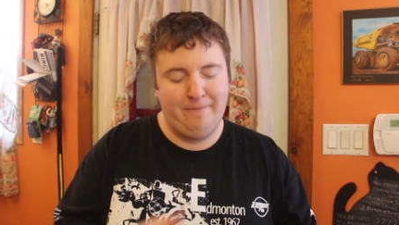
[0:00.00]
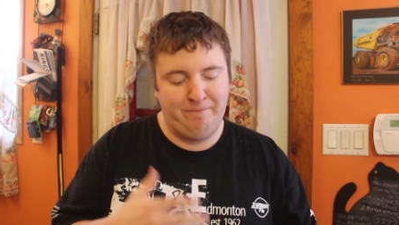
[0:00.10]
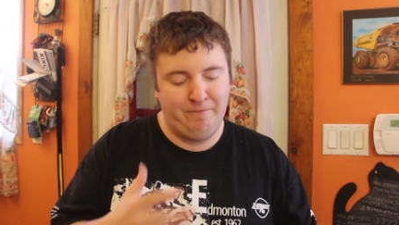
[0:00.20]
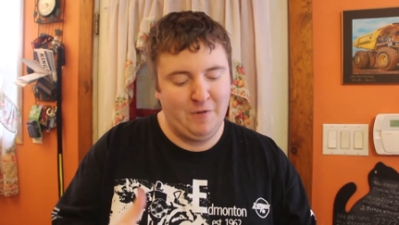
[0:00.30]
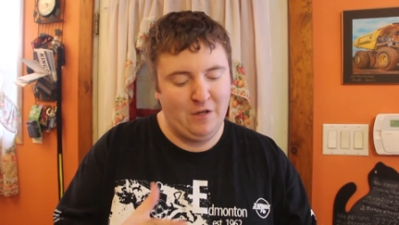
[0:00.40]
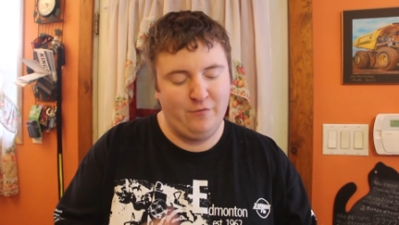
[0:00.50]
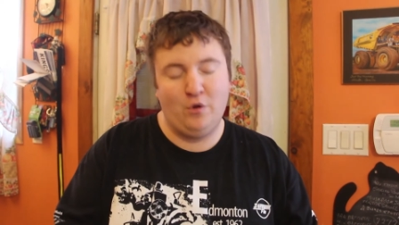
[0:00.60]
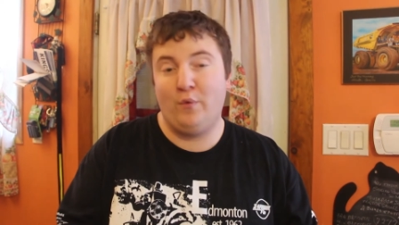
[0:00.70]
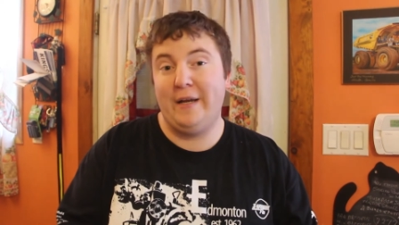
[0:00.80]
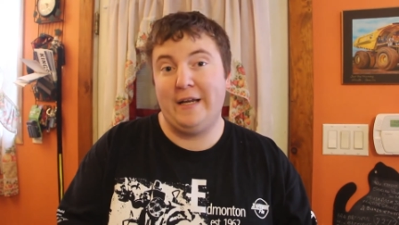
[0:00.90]
um,
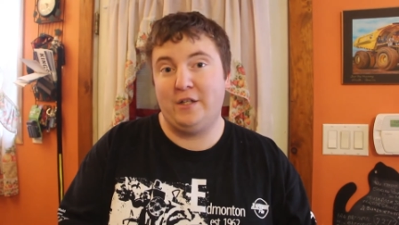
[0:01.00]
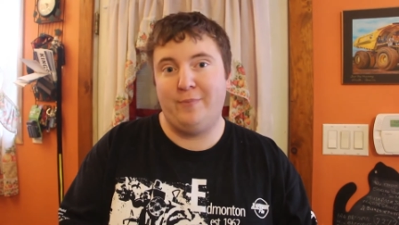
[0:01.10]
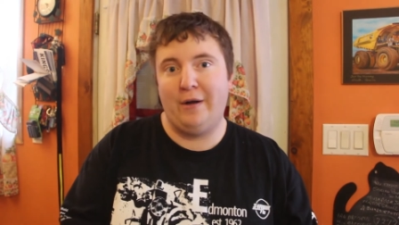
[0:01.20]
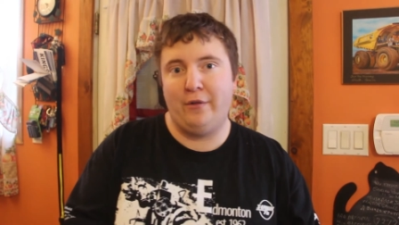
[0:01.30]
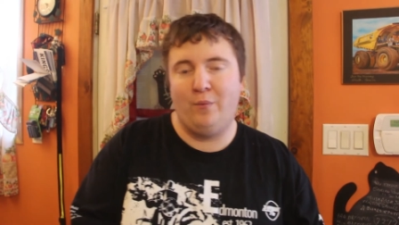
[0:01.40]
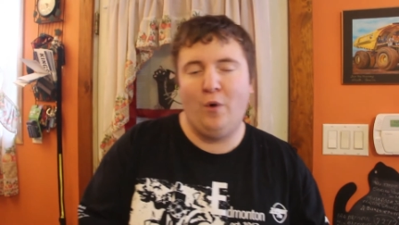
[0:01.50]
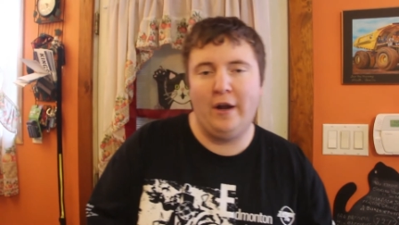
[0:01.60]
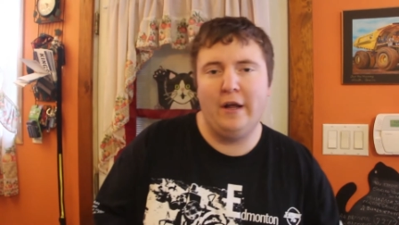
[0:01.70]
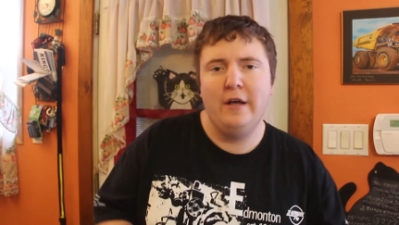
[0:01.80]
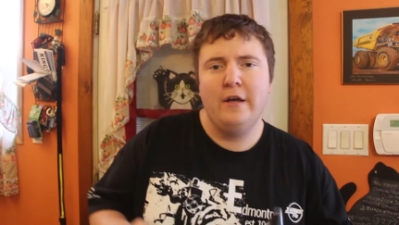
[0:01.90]
the reading is better than one.